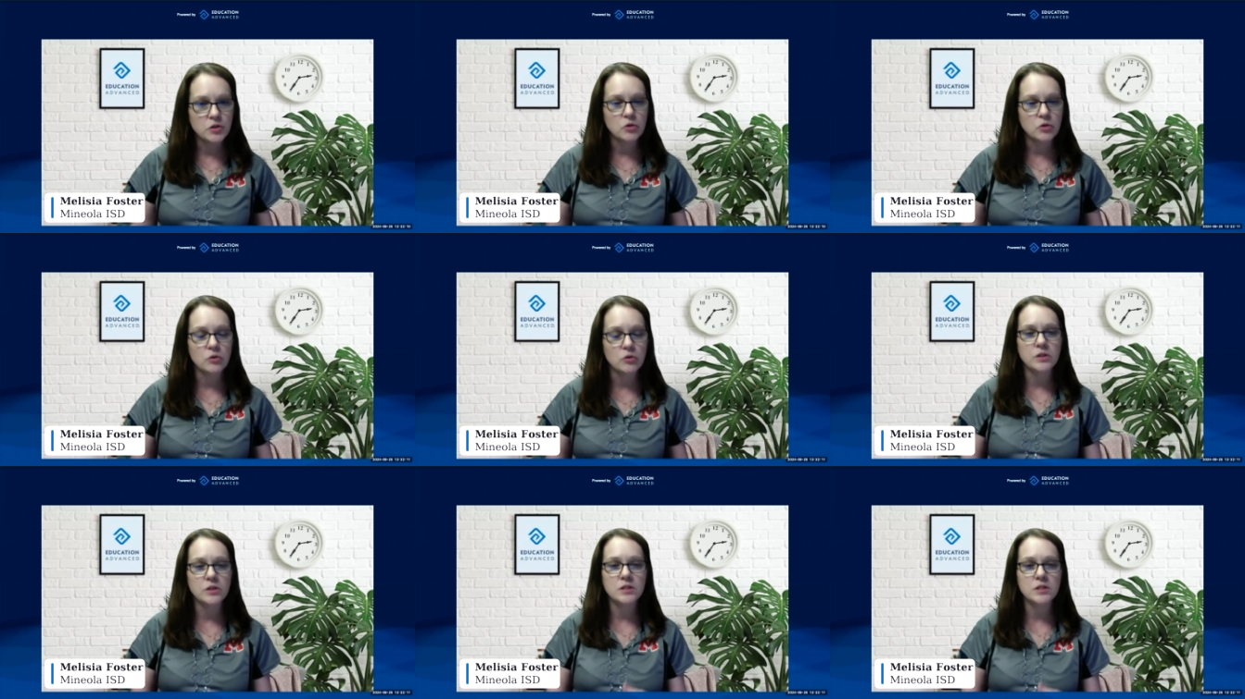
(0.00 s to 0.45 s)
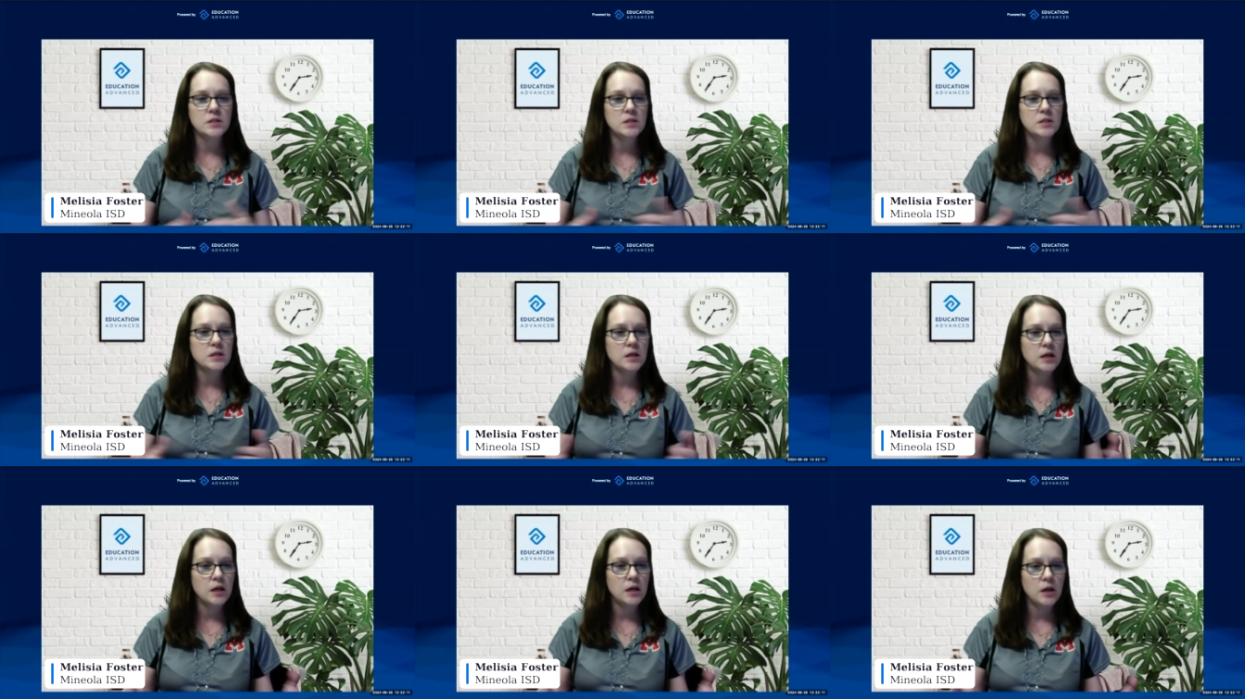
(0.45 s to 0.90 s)
You're the
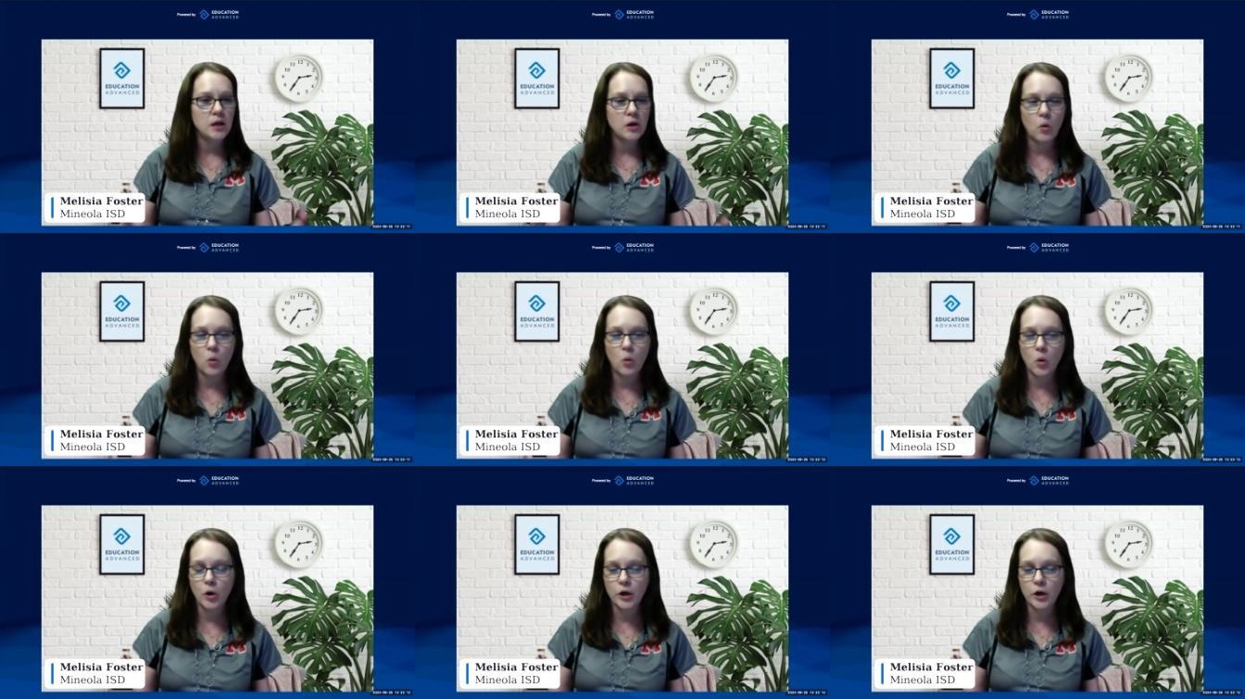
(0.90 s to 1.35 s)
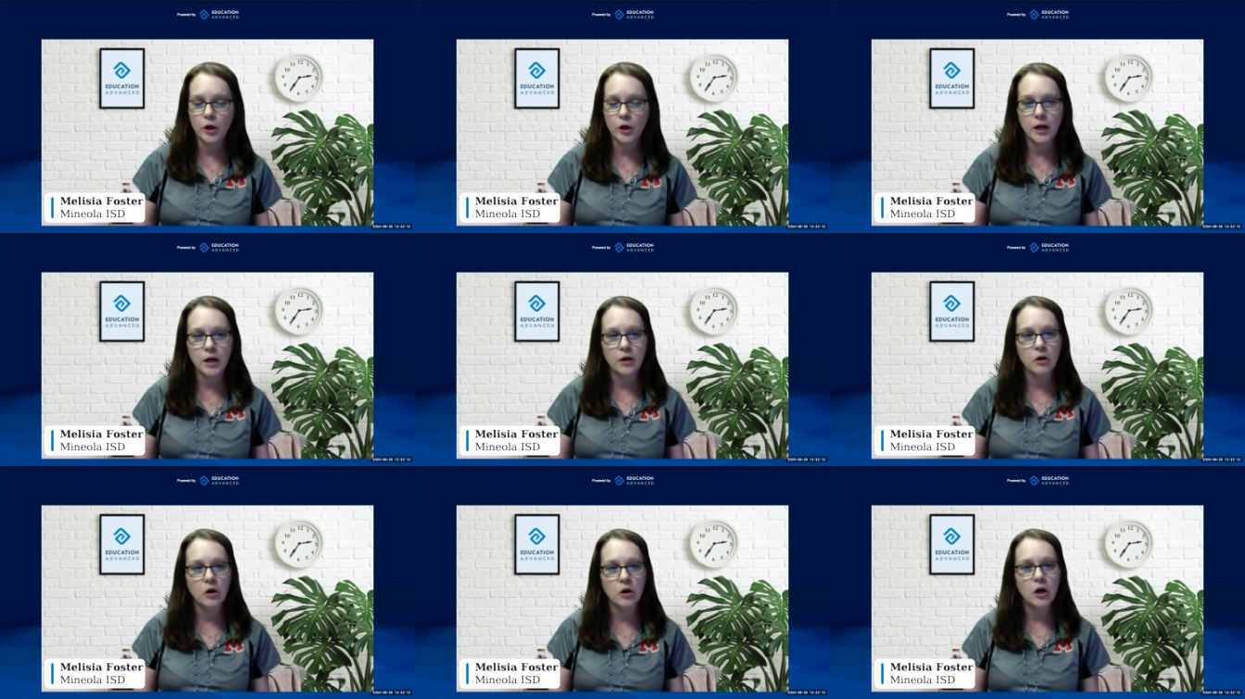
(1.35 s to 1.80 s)
CTE yeah
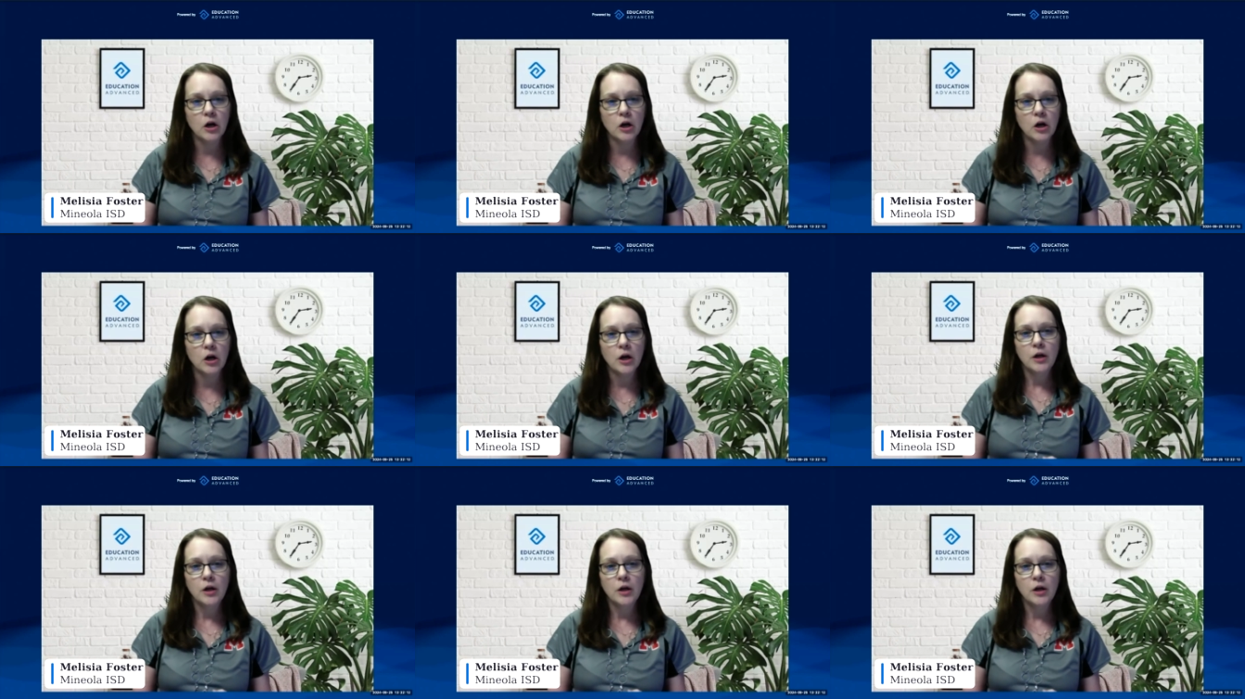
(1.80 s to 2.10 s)
coordinator